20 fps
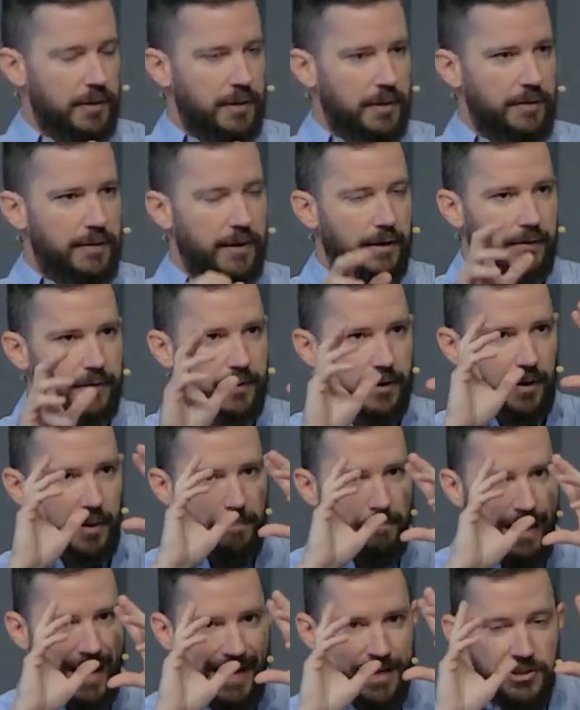Their, their
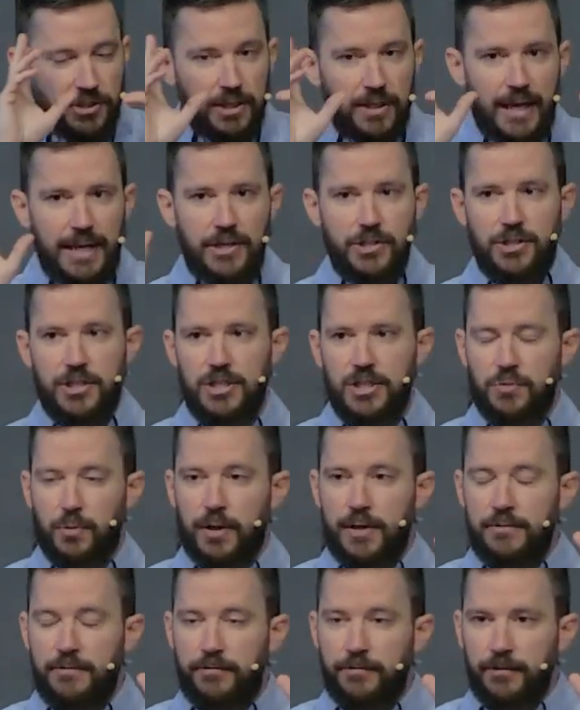imaginations were
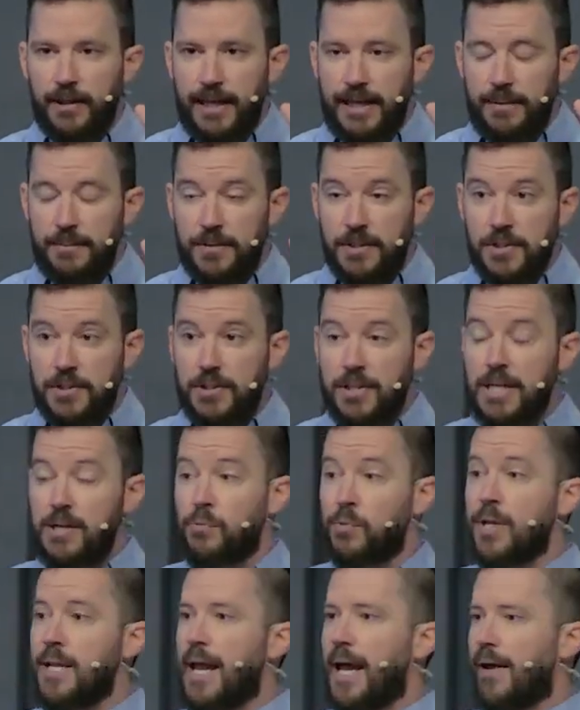inflamed to see
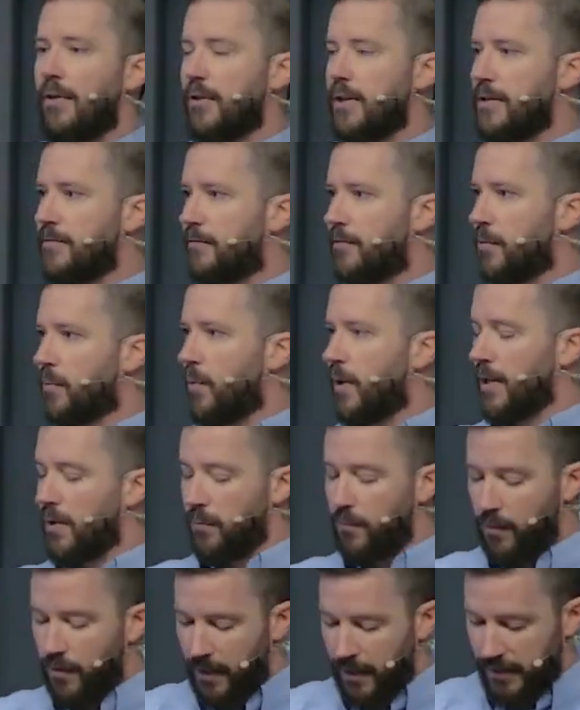reality for what it
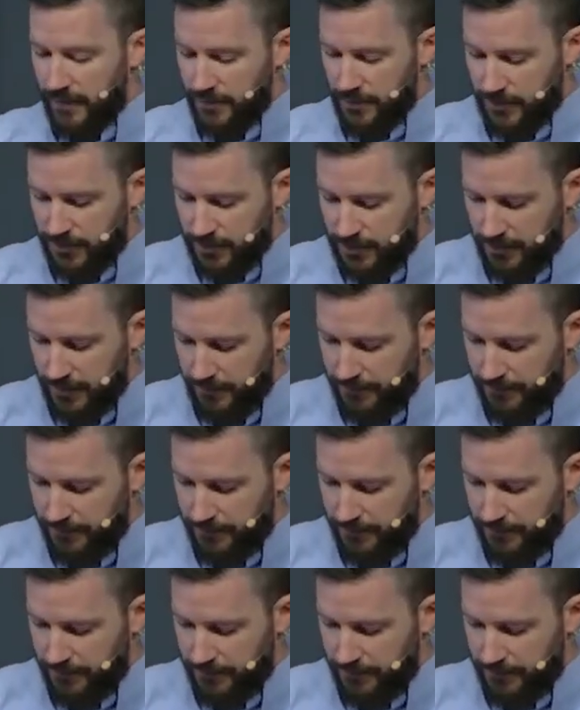was